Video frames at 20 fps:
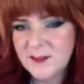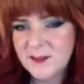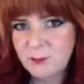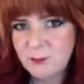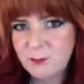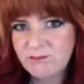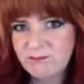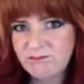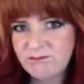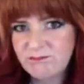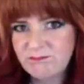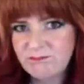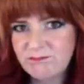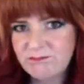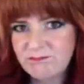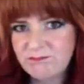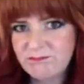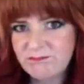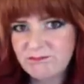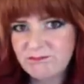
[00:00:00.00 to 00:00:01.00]

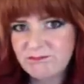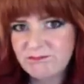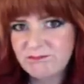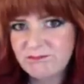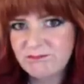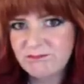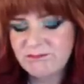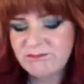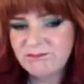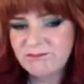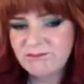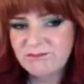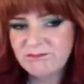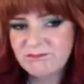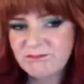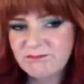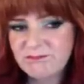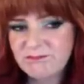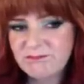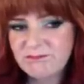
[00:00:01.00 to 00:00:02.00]

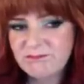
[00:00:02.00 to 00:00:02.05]
[no speech]